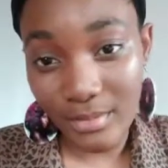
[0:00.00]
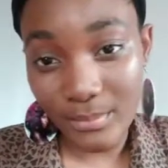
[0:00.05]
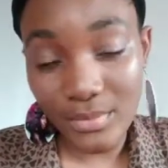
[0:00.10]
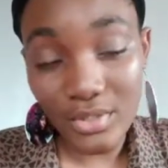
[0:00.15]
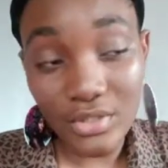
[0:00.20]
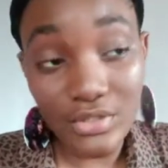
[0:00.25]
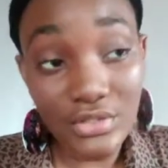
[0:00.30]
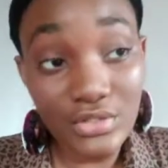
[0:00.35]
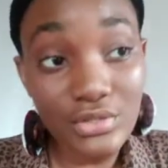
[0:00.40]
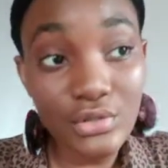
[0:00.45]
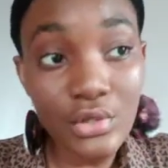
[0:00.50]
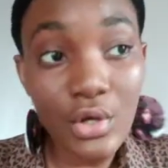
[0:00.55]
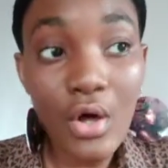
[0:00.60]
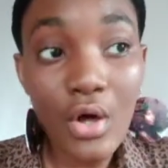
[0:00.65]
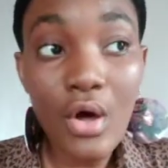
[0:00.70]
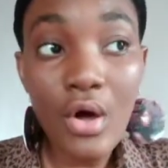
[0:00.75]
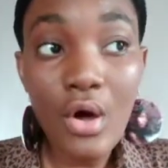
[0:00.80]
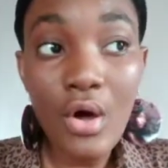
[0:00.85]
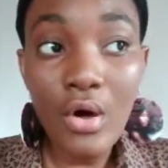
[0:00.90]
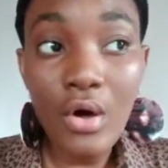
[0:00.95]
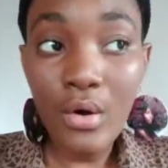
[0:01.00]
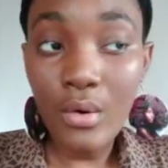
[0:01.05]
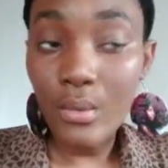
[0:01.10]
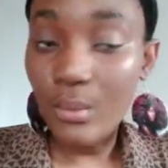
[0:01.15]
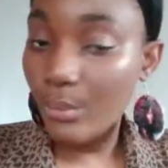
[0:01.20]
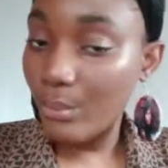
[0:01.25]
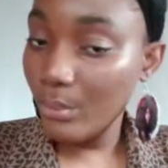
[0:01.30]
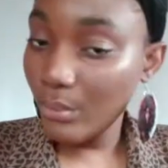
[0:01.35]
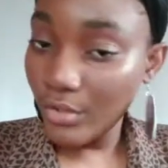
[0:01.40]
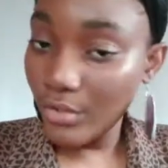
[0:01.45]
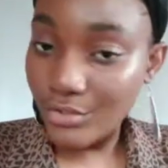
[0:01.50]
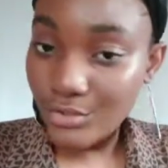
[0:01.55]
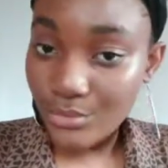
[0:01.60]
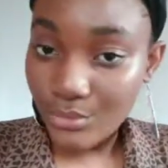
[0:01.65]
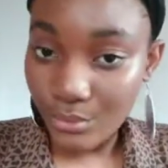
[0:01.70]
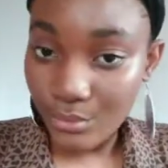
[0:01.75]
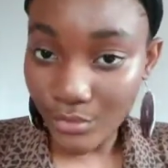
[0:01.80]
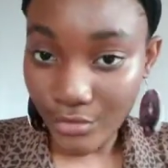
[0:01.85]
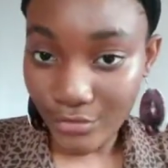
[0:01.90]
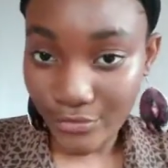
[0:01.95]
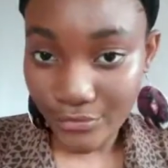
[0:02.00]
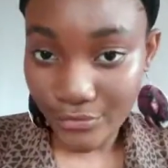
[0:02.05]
because what works